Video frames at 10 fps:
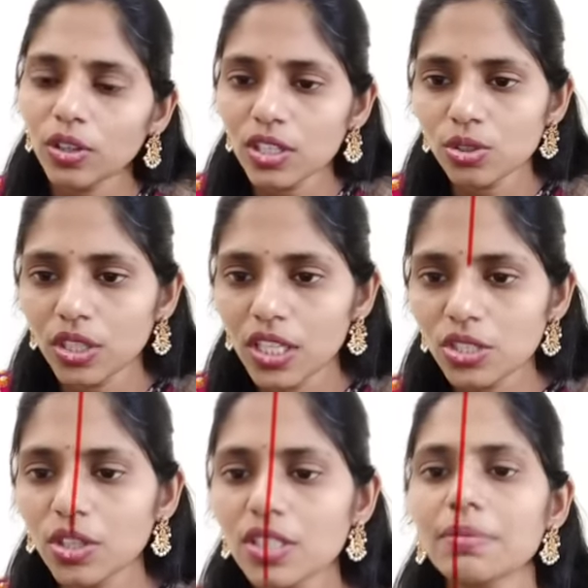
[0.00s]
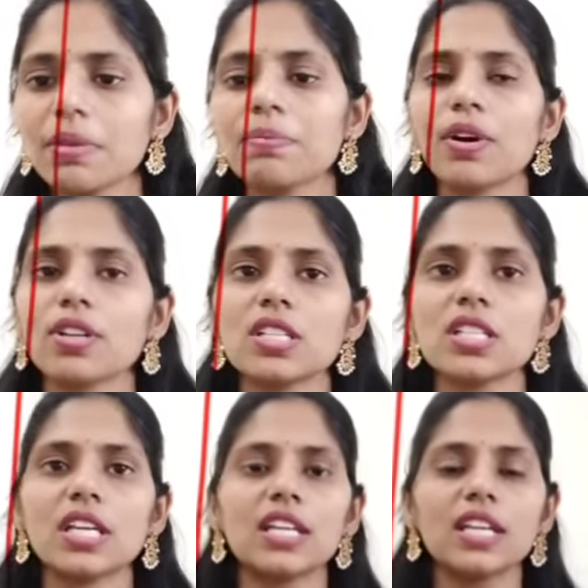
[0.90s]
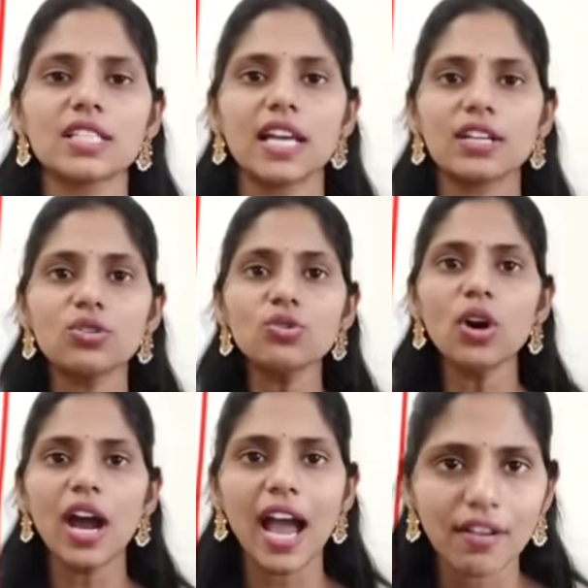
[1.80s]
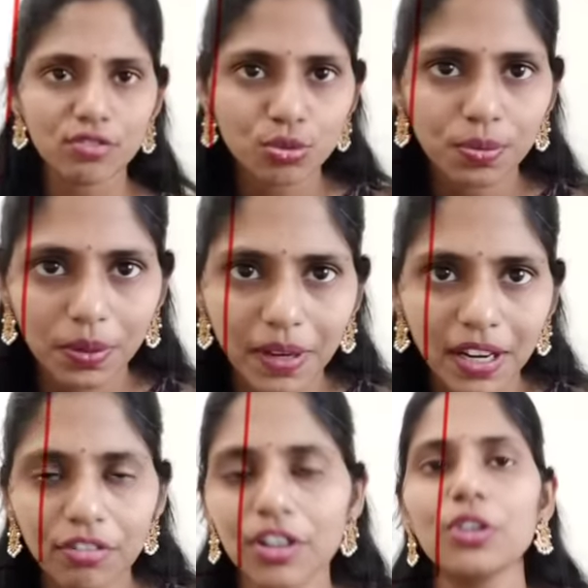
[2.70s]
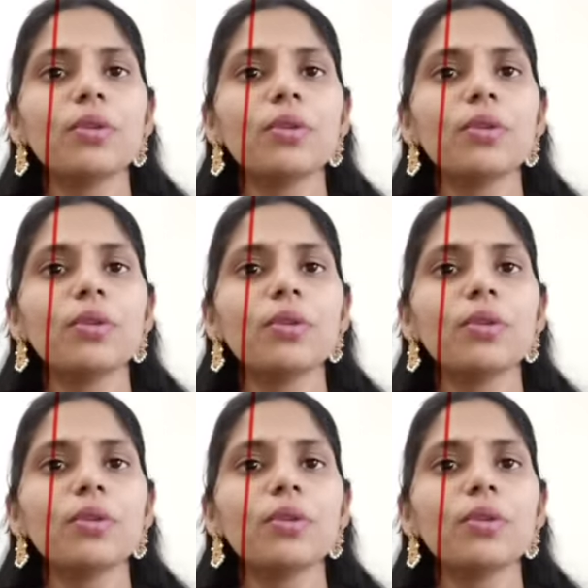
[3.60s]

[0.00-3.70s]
okay so these are the some important areas that you have to prepare for